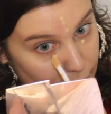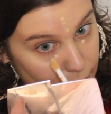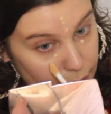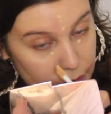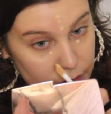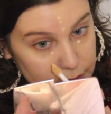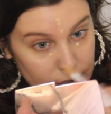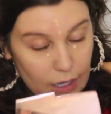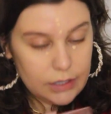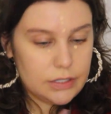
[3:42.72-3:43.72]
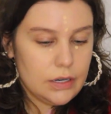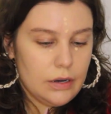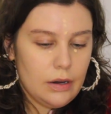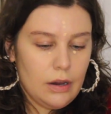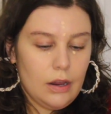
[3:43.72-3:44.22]
little dot
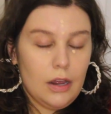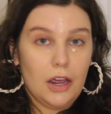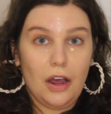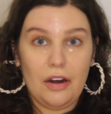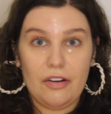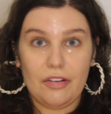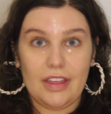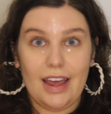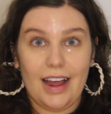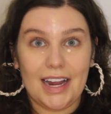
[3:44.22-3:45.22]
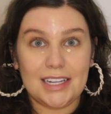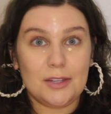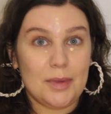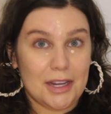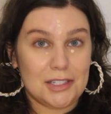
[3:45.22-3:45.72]
under the
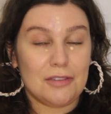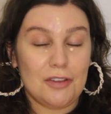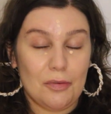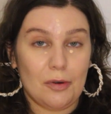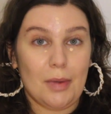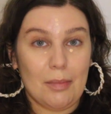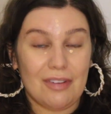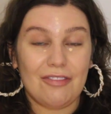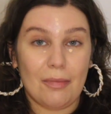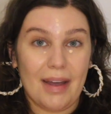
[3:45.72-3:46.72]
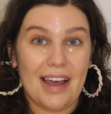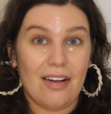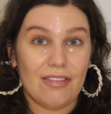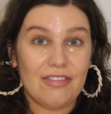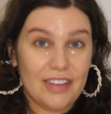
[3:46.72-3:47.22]
eyes, because if you remember from my
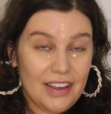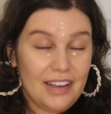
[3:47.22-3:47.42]
e.l.f.